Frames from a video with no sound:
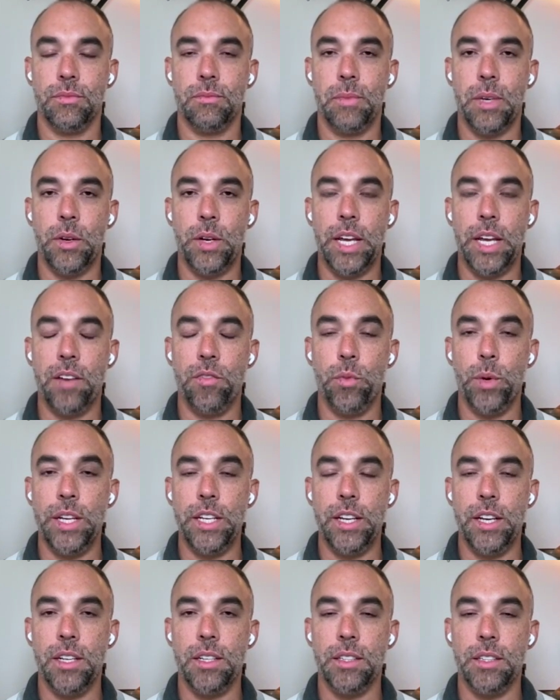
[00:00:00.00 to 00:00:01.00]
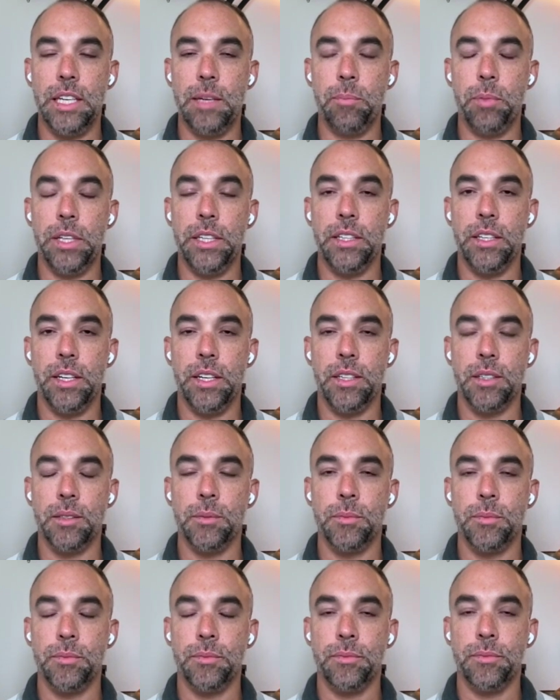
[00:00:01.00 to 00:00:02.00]
About halfway done. Keep
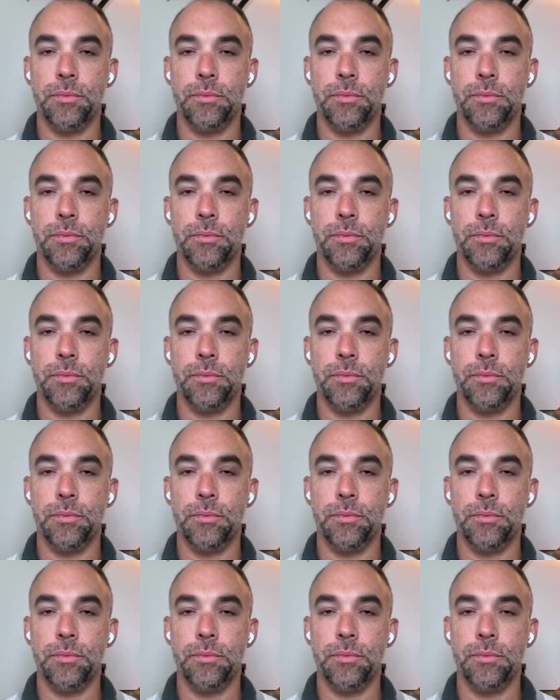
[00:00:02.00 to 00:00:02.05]
blinking.